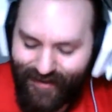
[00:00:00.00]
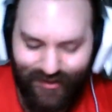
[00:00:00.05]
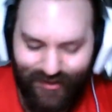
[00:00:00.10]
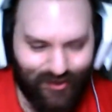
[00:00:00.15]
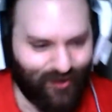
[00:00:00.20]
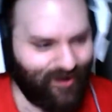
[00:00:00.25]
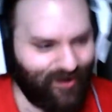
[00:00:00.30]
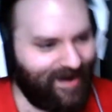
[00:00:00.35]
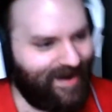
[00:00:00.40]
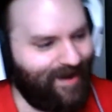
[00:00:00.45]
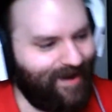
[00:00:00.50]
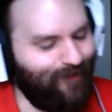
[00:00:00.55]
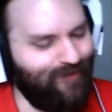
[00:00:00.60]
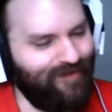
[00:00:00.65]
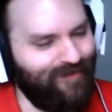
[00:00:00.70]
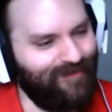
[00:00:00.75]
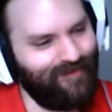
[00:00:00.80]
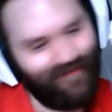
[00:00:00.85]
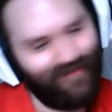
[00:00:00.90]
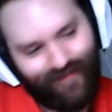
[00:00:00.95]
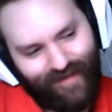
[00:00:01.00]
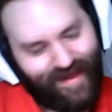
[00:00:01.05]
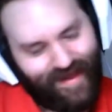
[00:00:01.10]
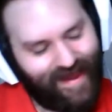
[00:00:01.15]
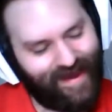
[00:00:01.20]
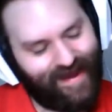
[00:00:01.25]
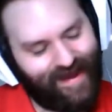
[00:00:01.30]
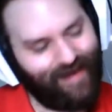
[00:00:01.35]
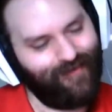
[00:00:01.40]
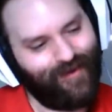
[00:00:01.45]
screen.
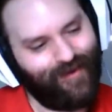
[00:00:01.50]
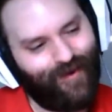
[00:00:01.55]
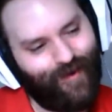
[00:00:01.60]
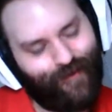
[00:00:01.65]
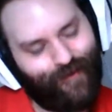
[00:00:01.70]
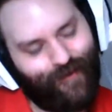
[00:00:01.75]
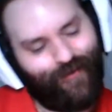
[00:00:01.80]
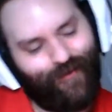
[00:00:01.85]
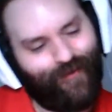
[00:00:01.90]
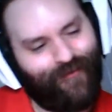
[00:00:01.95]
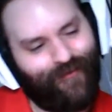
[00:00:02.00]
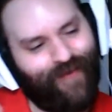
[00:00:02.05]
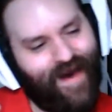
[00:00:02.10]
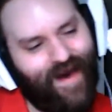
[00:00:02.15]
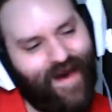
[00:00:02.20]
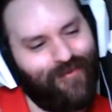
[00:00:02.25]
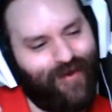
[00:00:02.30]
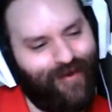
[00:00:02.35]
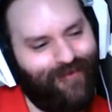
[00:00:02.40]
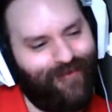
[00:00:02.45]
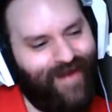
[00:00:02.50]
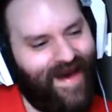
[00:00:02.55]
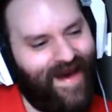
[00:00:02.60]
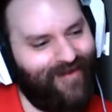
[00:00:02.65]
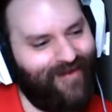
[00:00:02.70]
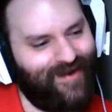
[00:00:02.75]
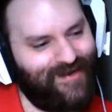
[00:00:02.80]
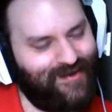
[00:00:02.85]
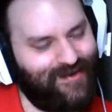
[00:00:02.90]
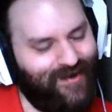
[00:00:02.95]
And even going from a
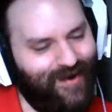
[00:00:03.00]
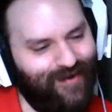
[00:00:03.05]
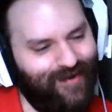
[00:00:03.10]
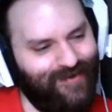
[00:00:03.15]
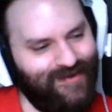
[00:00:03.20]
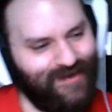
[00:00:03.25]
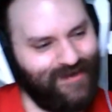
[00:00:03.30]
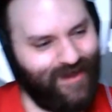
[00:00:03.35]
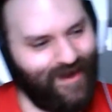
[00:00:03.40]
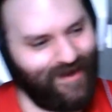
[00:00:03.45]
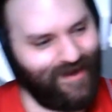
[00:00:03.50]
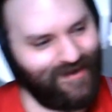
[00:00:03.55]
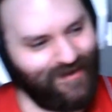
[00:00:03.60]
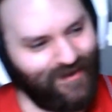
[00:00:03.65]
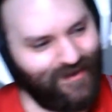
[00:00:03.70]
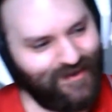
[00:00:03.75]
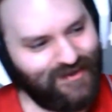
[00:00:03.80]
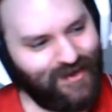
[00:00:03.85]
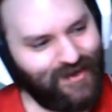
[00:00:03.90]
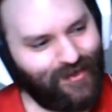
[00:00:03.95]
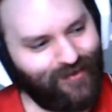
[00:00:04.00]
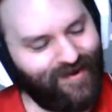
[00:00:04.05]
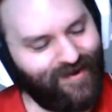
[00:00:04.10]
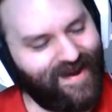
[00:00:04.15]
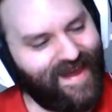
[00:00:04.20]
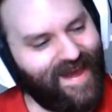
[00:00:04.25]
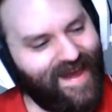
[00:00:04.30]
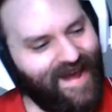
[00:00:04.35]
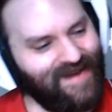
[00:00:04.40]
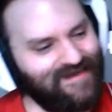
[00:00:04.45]
5.5-inch screen, which the
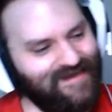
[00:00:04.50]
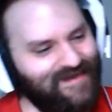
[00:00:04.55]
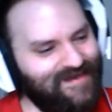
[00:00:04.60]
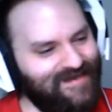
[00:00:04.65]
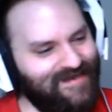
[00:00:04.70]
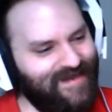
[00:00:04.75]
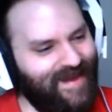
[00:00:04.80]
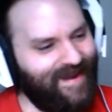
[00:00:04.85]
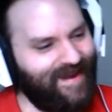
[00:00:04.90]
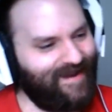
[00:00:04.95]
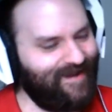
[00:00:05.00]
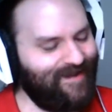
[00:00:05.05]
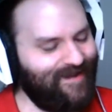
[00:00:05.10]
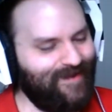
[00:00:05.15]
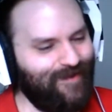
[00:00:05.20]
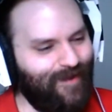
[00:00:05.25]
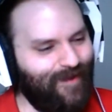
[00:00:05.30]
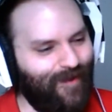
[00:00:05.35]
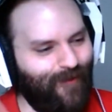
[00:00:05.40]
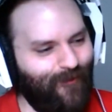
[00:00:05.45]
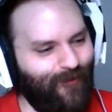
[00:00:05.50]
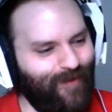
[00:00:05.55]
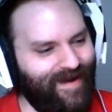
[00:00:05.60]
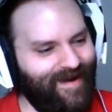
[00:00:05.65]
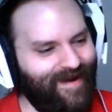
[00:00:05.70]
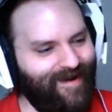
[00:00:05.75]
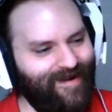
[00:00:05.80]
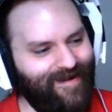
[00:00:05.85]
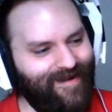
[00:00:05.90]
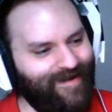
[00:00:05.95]
G3 has, is like a
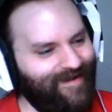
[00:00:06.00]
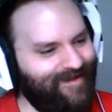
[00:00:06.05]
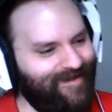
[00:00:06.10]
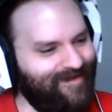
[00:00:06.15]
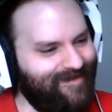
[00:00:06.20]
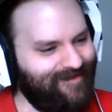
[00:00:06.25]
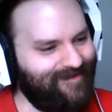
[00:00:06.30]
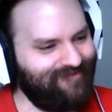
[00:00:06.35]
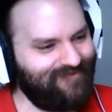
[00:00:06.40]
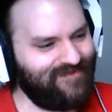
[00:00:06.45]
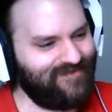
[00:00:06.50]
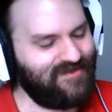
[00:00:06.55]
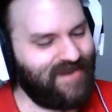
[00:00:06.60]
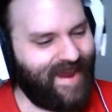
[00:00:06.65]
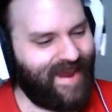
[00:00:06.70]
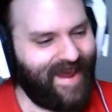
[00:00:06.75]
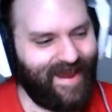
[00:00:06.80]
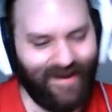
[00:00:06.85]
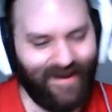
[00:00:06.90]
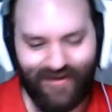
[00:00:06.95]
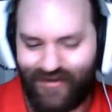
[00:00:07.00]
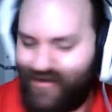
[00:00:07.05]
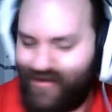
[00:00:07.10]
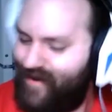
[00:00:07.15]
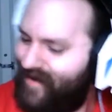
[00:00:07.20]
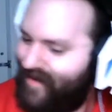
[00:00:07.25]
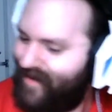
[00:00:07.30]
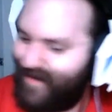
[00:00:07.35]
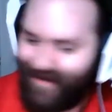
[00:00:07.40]
weird change.